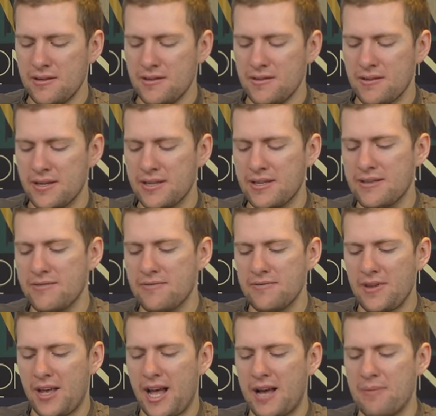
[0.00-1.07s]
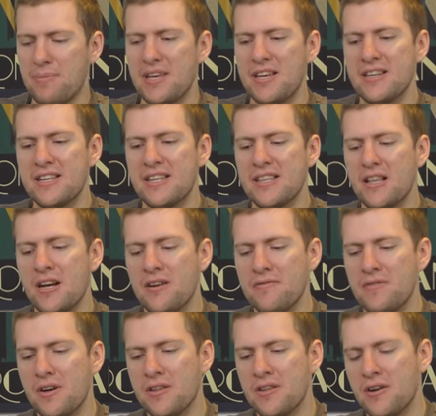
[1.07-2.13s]
like happy and in love.
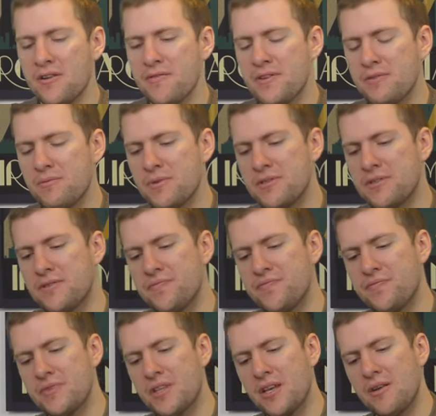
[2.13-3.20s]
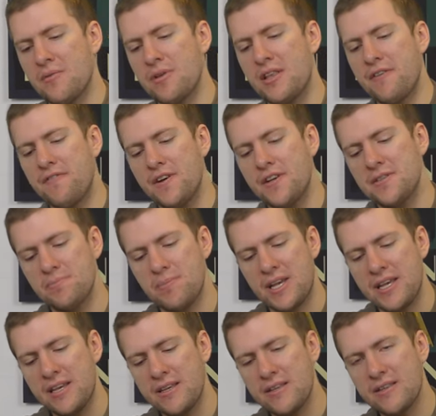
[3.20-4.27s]
A lot of it was when they first
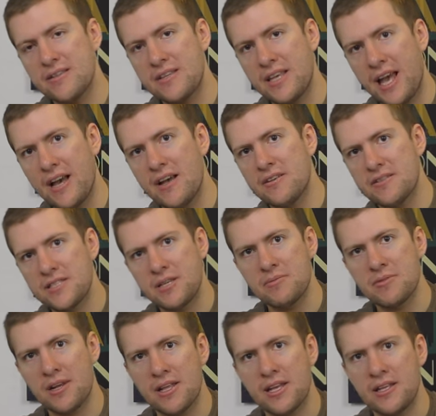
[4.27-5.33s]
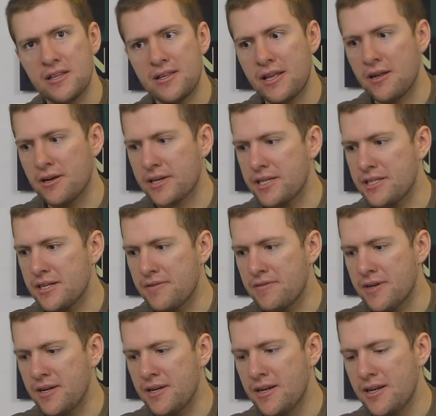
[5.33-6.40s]
meet, yeah, seems like they, they like each
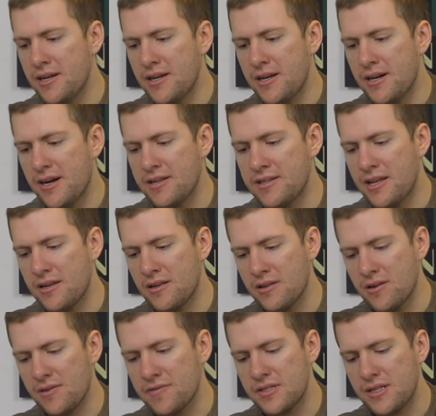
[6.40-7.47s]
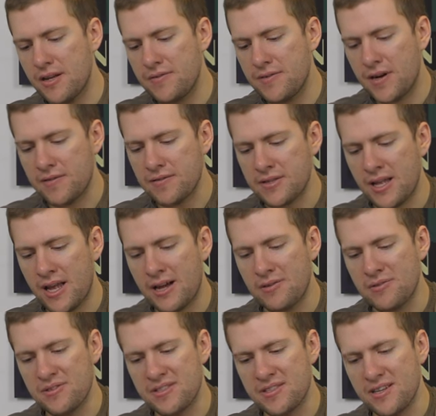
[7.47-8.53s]
other. And then a lot of stuff after that
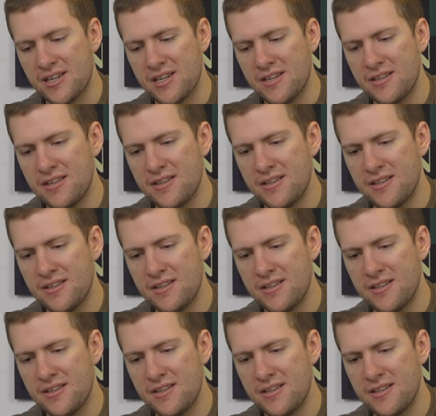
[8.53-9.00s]
was like